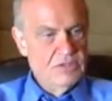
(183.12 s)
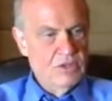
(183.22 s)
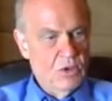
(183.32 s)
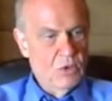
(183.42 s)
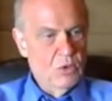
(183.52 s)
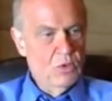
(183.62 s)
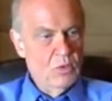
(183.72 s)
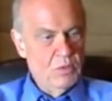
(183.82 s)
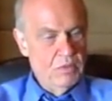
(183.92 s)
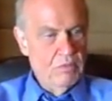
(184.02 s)
the whole
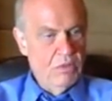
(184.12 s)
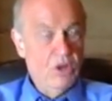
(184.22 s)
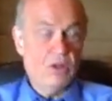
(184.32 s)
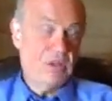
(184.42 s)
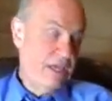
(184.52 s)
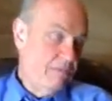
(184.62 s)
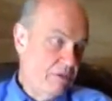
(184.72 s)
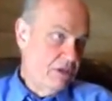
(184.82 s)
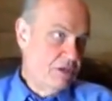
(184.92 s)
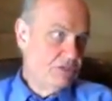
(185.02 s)
ball game,
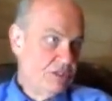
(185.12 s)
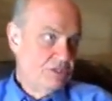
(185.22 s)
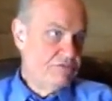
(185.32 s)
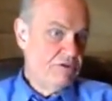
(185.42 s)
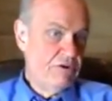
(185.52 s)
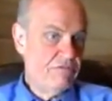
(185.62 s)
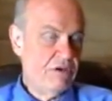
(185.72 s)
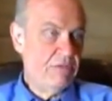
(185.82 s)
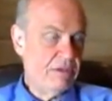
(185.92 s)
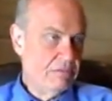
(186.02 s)
because he's far
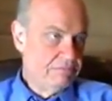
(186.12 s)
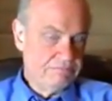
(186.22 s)
from it.